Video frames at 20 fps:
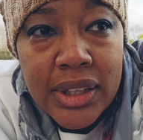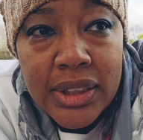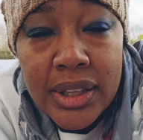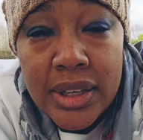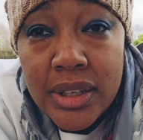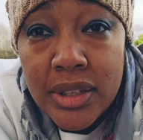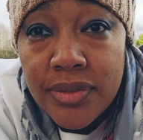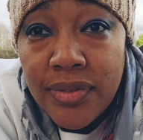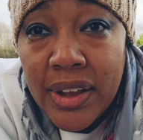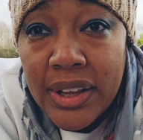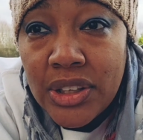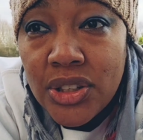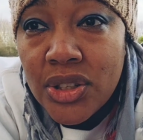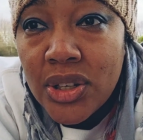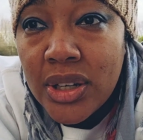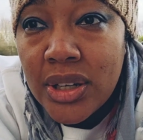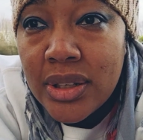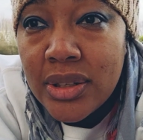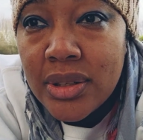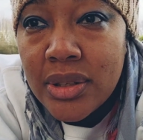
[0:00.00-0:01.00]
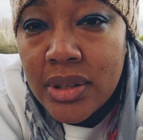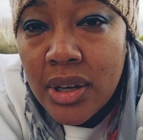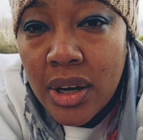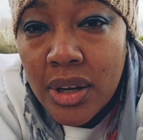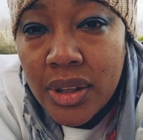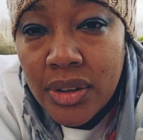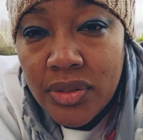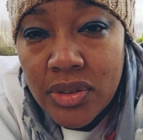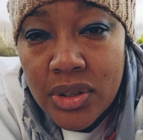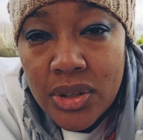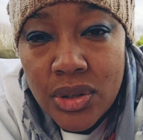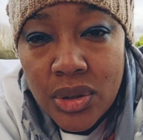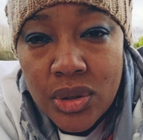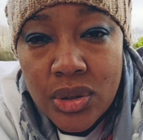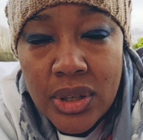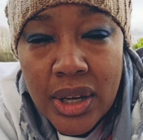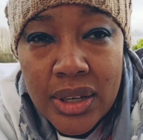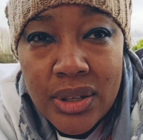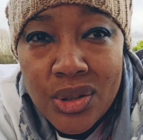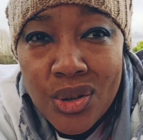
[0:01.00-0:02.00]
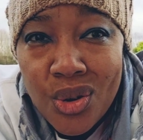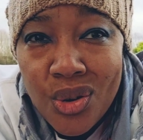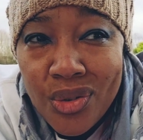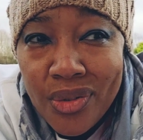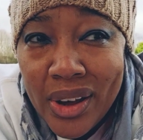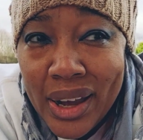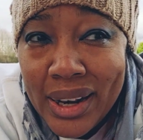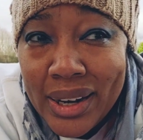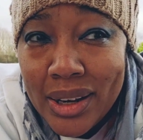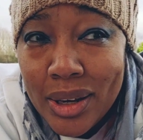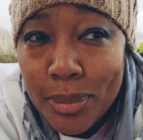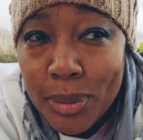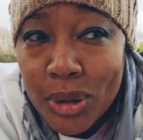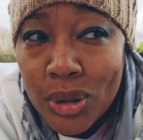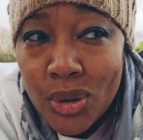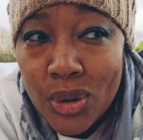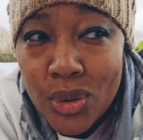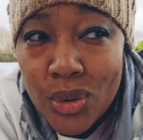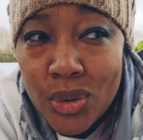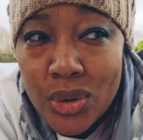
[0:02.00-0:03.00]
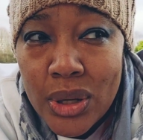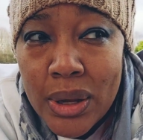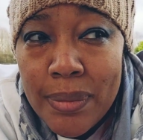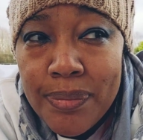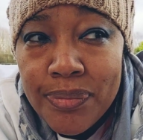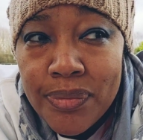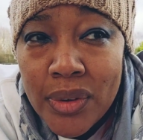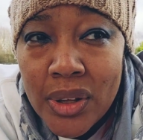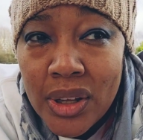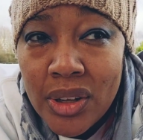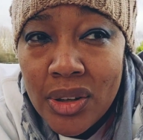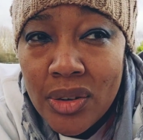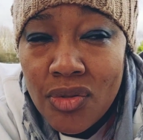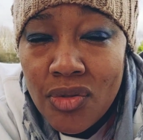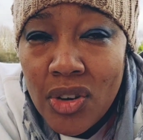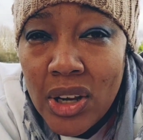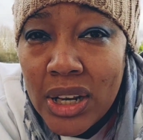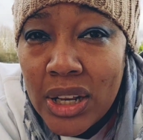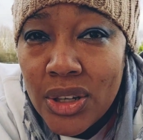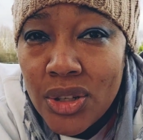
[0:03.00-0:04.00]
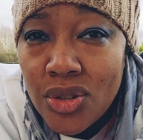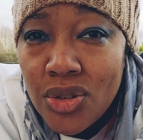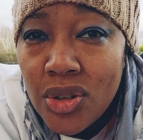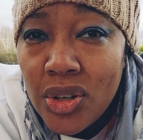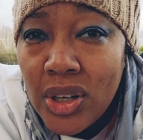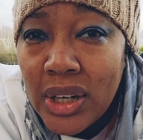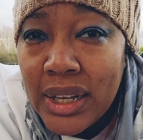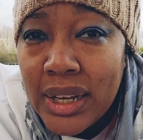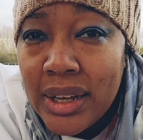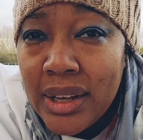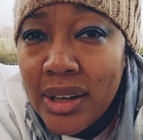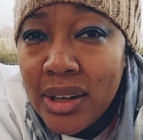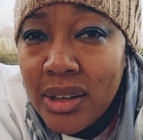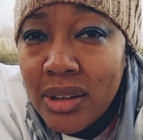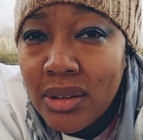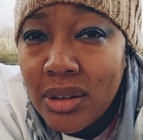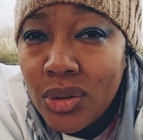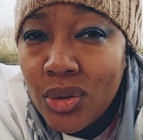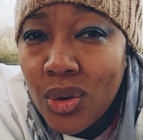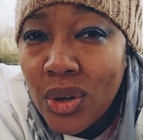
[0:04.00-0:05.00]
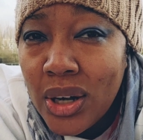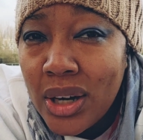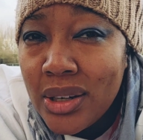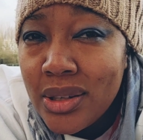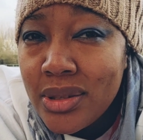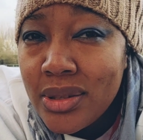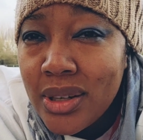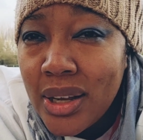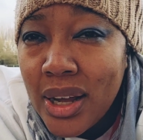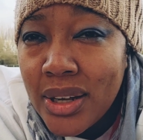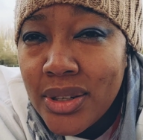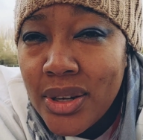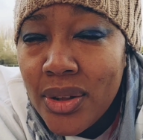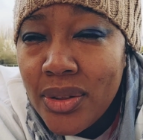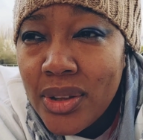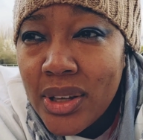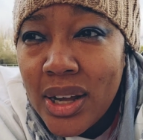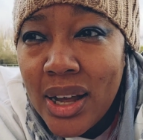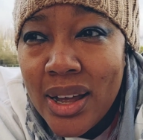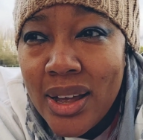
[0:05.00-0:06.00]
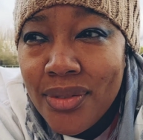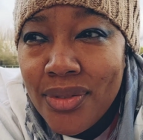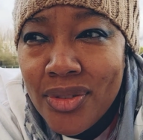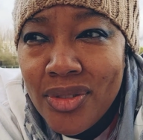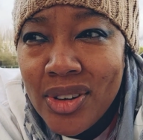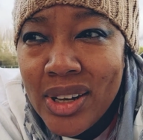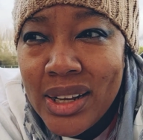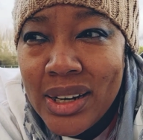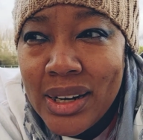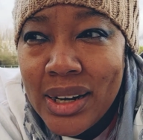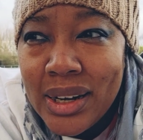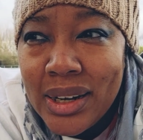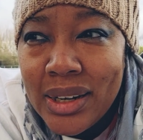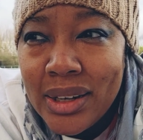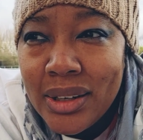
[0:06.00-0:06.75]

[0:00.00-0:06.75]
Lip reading: in these ventures either a success or failure, because really and truly, in all honesty, I don't think I ever really